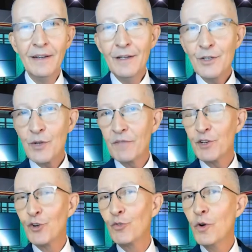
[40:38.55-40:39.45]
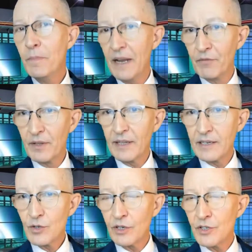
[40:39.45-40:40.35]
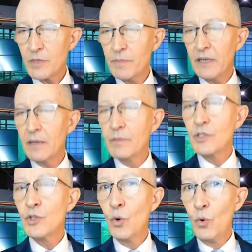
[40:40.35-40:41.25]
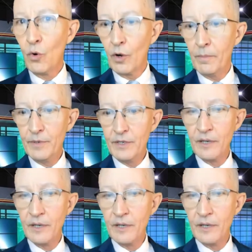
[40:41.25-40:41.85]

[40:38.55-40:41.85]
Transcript: So I have to group everything so it can just be absorbed.